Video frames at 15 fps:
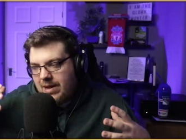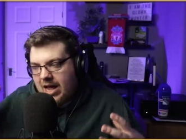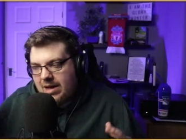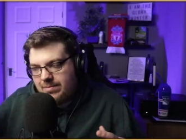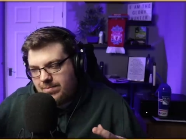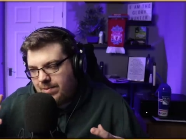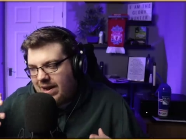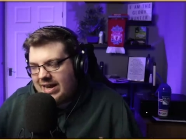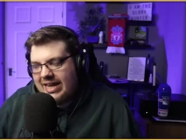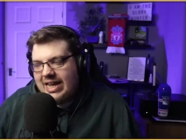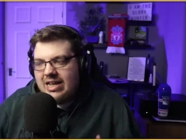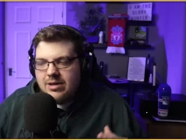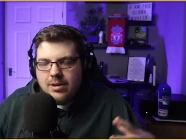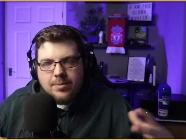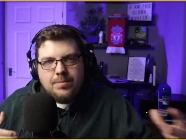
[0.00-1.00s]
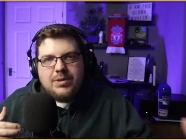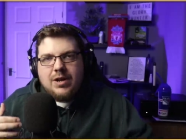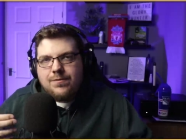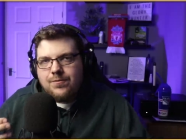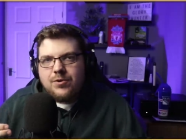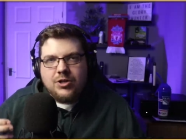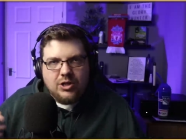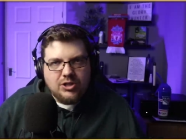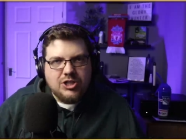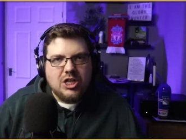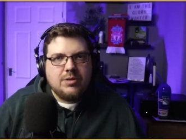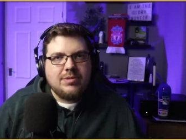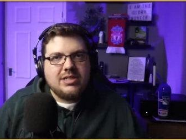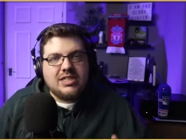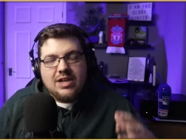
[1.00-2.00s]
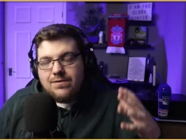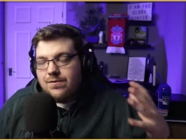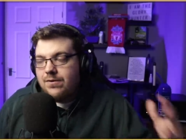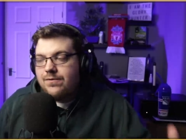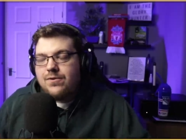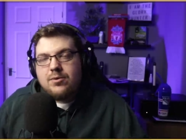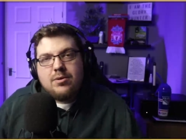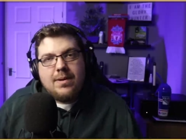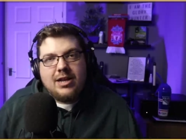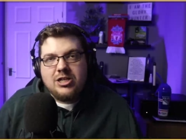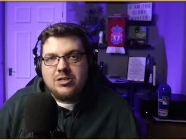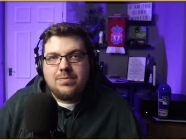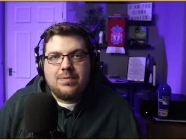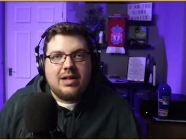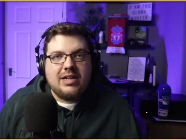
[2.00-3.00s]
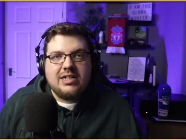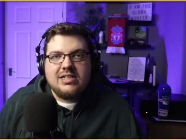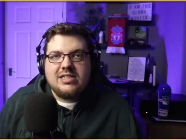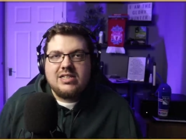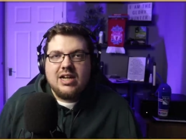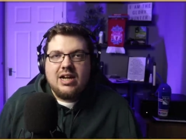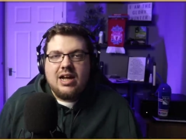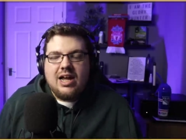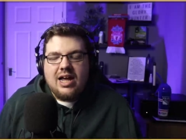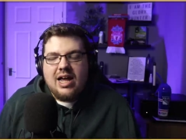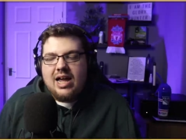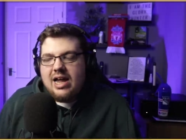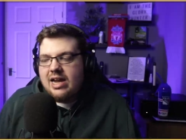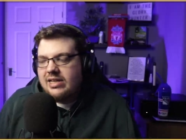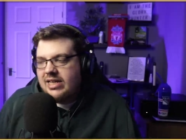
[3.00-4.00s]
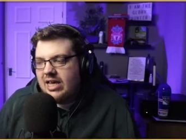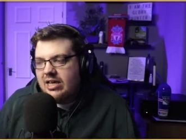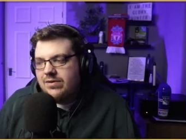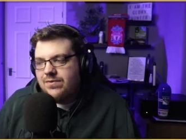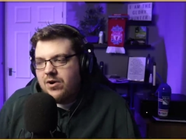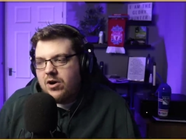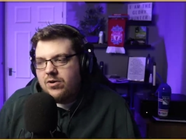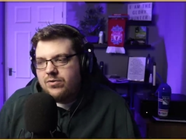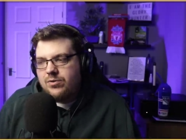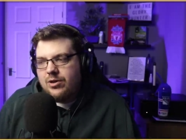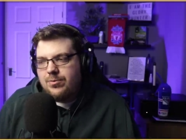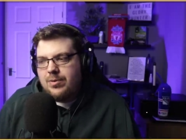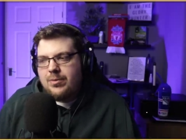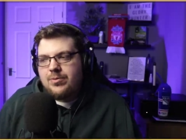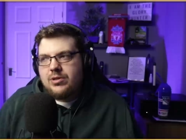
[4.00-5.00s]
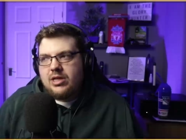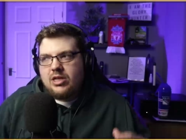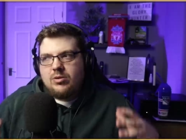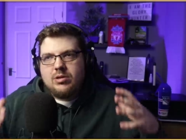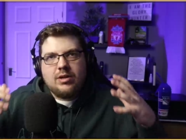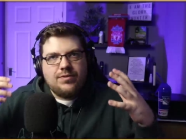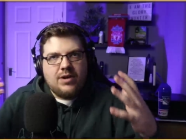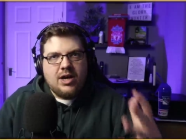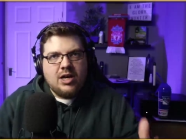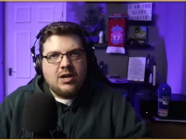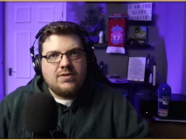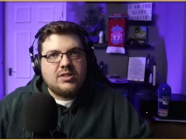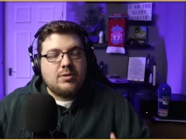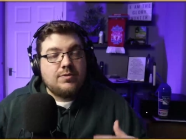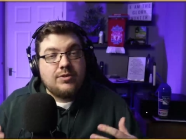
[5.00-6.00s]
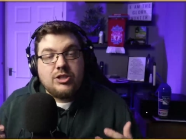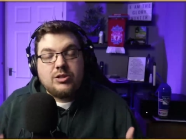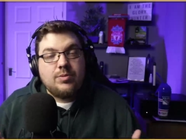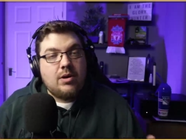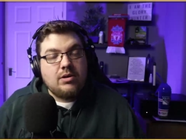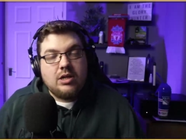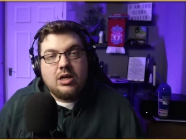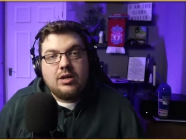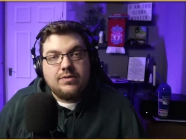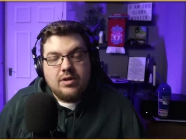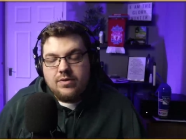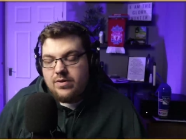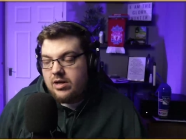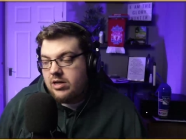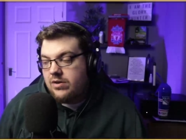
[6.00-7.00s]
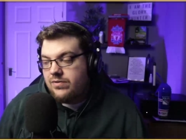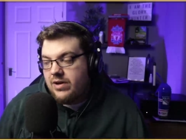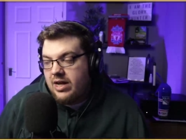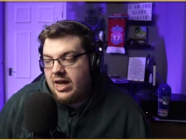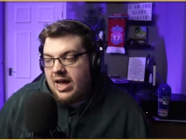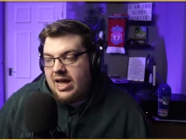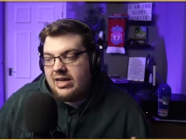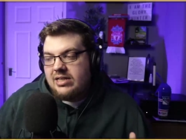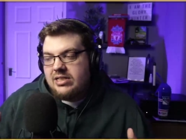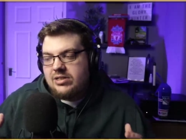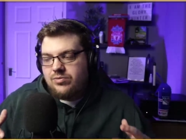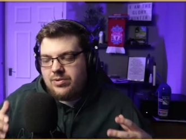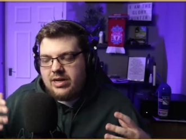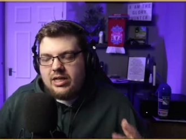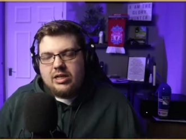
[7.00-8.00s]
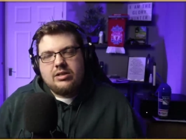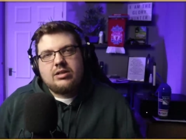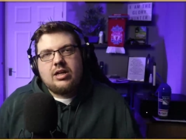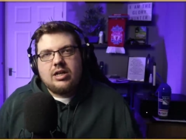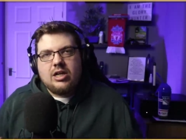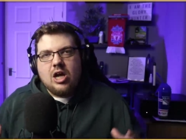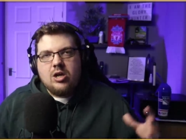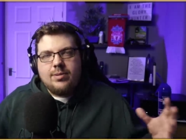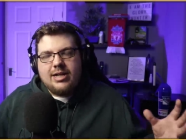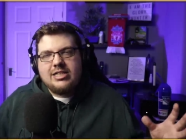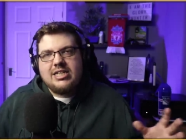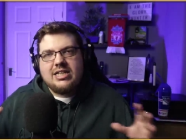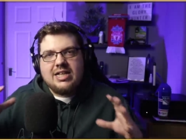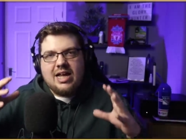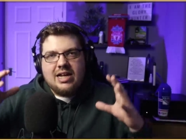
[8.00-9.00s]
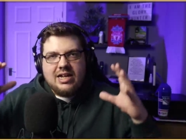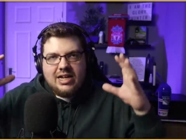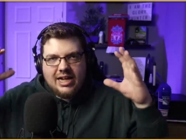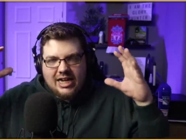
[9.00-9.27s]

uh, playing different YouTubers, different Football Manager players, uh, and getting involved with people that you will have heard of, some of which you won't have, have heard of, and really like culminating that